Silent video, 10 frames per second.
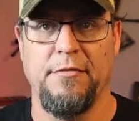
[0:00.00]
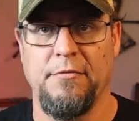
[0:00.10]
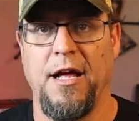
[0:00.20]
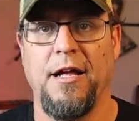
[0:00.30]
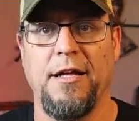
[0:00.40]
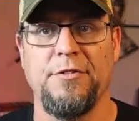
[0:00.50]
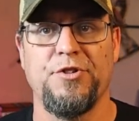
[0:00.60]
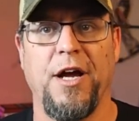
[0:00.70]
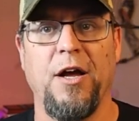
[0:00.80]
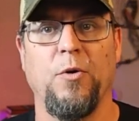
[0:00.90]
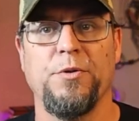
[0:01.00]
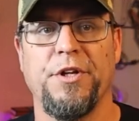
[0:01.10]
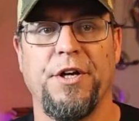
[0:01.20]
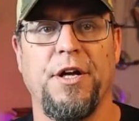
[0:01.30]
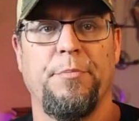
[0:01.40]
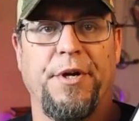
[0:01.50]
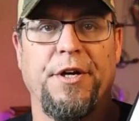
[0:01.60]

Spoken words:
I'll try holding it up here.